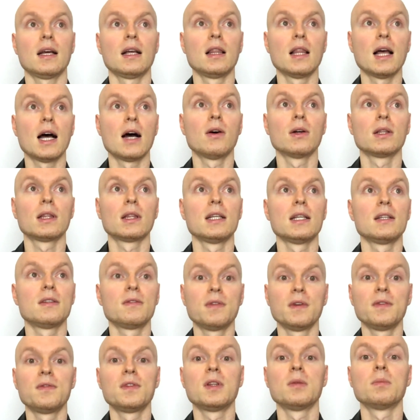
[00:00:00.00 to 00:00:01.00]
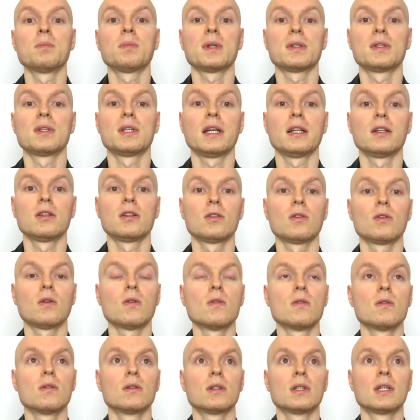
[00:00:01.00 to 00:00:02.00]
allow at least 15%
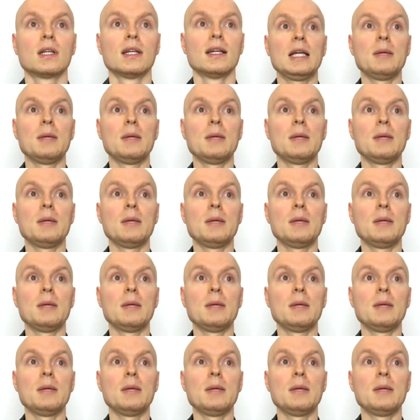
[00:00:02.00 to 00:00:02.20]
on